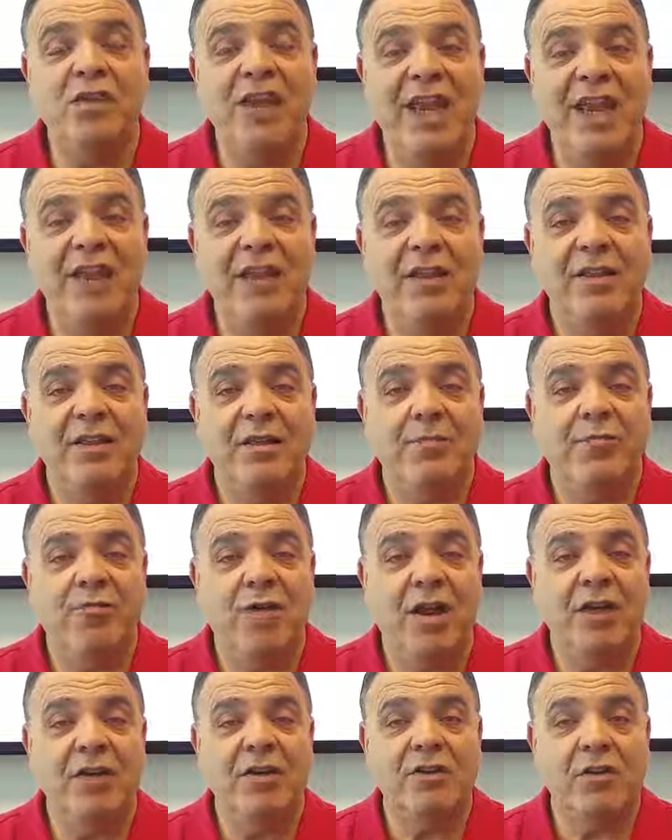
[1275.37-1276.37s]
take the
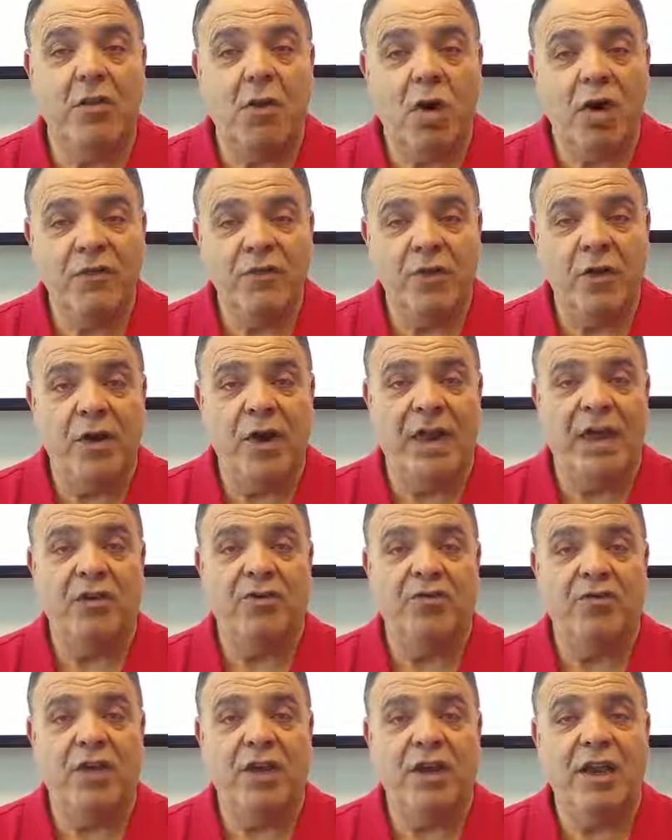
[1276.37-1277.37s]
product off your
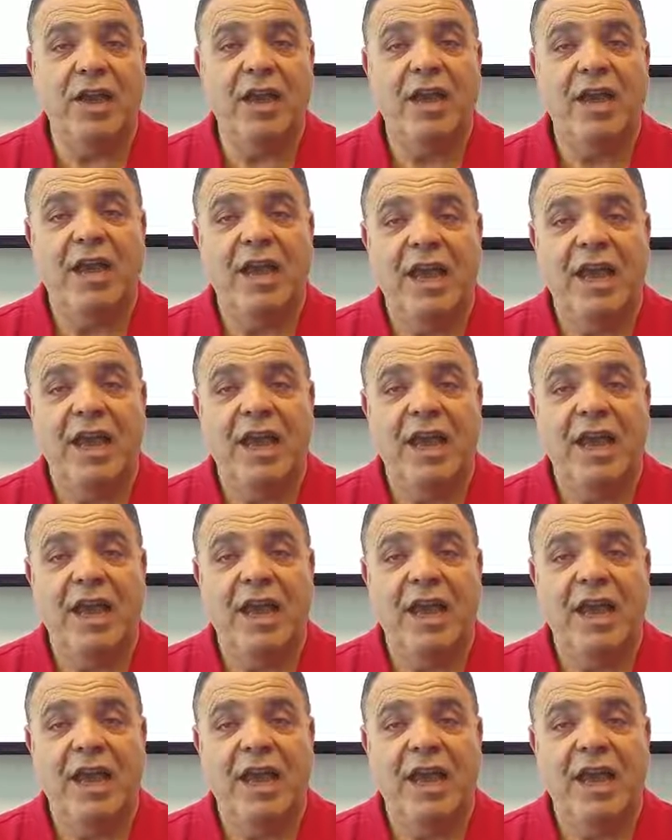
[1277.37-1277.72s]
hand truck